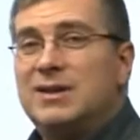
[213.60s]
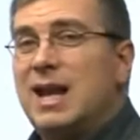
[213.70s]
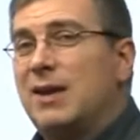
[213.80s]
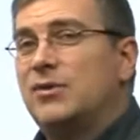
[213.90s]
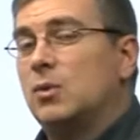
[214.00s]

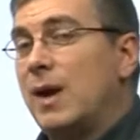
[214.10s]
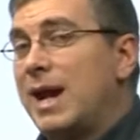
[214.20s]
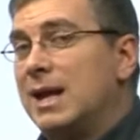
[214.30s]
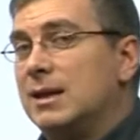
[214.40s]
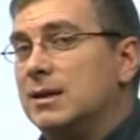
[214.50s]

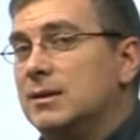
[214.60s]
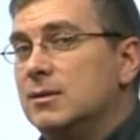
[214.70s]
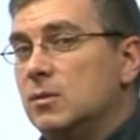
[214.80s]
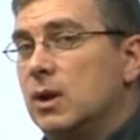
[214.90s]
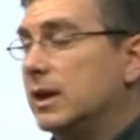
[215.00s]
dropped
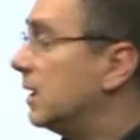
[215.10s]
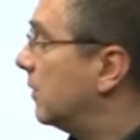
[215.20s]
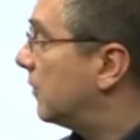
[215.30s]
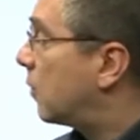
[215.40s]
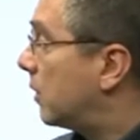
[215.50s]
into that
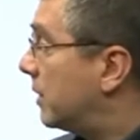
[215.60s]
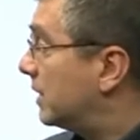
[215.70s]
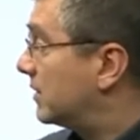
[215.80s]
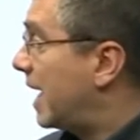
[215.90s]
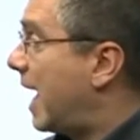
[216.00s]

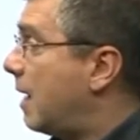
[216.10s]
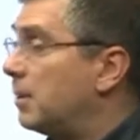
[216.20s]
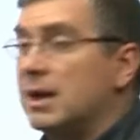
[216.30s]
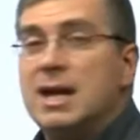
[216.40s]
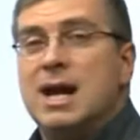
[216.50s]

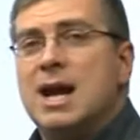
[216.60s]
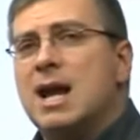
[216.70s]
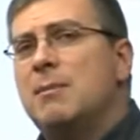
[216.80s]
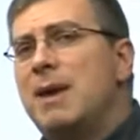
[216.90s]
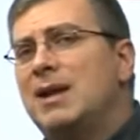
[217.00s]
ground.
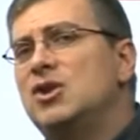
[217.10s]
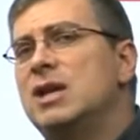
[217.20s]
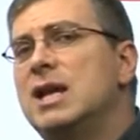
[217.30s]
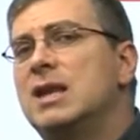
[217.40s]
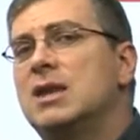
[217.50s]

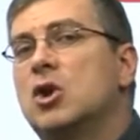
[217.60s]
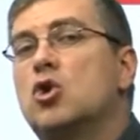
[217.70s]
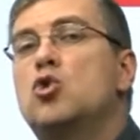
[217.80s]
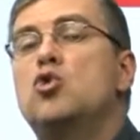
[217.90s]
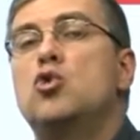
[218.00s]
So that
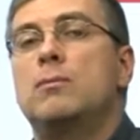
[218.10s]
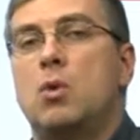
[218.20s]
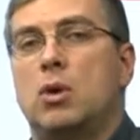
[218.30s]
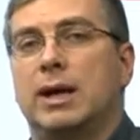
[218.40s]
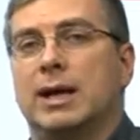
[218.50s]
makes
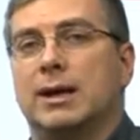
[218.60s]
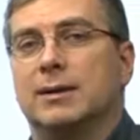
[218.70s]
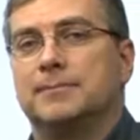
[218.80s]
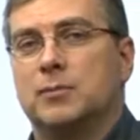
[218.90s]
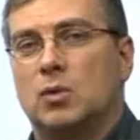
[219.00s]
sense,
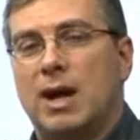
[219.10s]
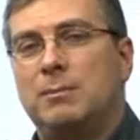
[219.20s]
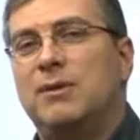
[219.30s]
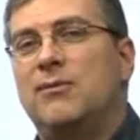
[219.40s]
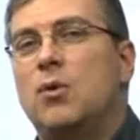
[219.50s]
right?
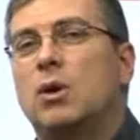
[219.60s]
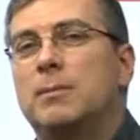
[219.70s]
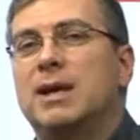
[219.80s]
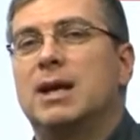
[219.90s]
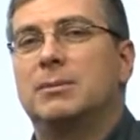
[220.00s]
It
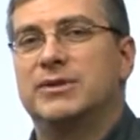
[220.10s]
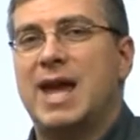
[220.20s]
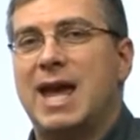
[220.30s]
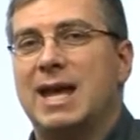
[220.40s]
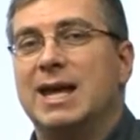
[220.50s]
makes
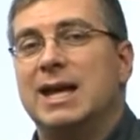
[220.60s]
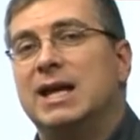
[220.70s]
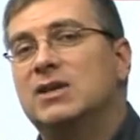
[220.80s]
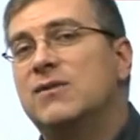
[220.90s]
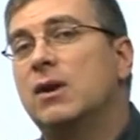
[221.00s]
sense, of
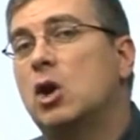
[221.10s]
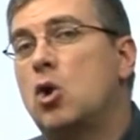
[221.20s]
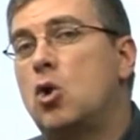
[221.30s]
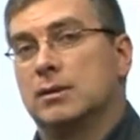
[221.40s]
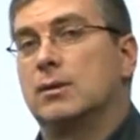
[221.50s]
course.